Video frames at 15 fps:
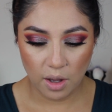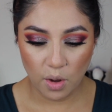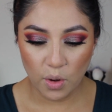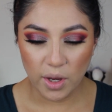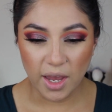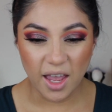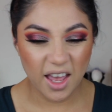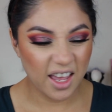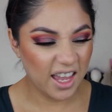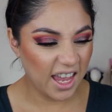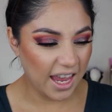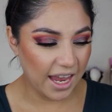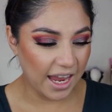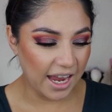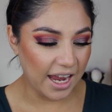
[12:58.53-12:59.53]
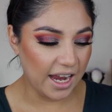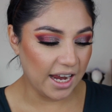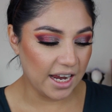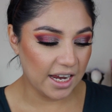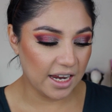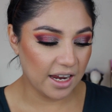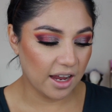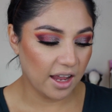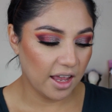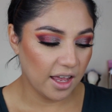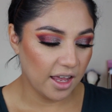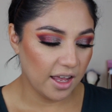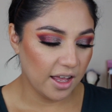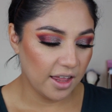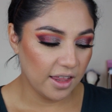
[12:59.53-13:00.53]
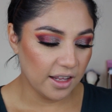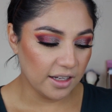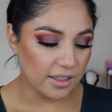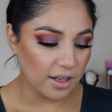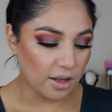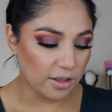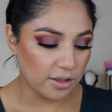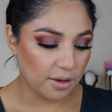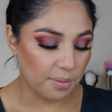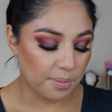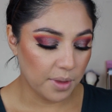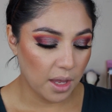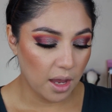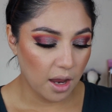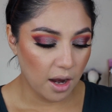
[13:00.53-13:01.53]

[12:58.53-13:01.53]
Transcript: Oh yeah, hey, that's awesome.